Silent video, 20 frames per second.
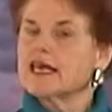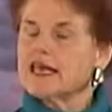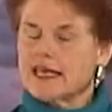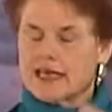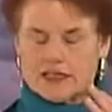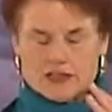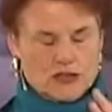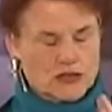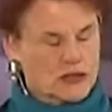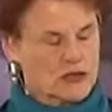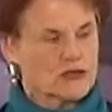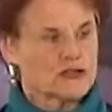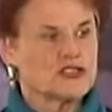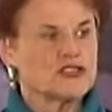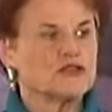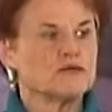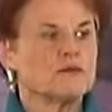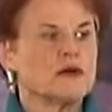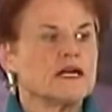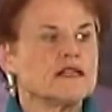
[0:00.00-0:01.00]
It took her
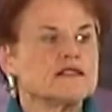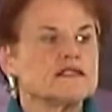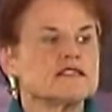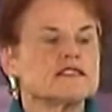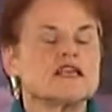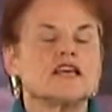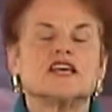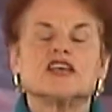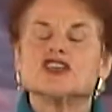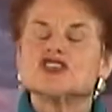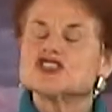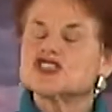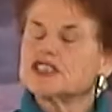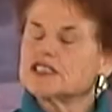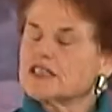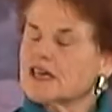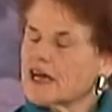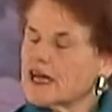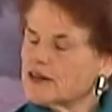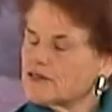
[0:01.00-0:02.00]
two months. She
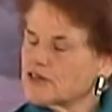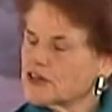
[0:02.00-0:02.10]
died